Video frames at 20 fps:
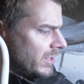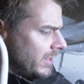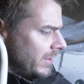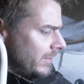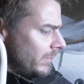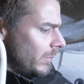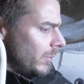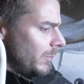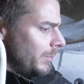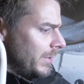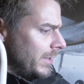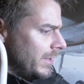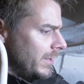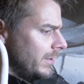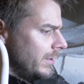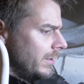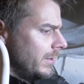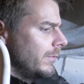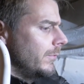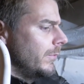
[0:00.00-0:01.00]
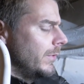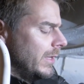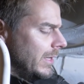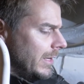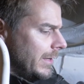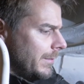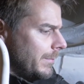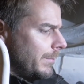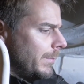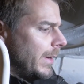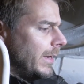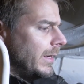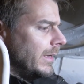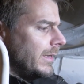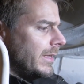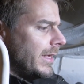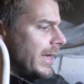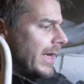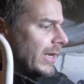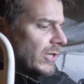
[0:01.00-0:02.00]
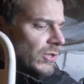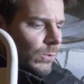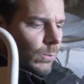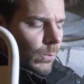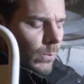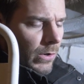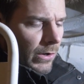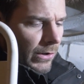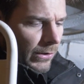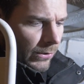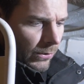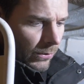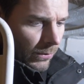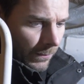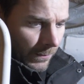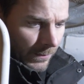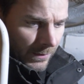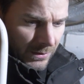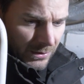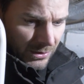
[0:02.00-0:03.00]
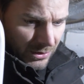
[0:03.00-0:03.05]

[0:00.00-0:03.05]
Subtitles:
and it will be really a pain in the ass to work on.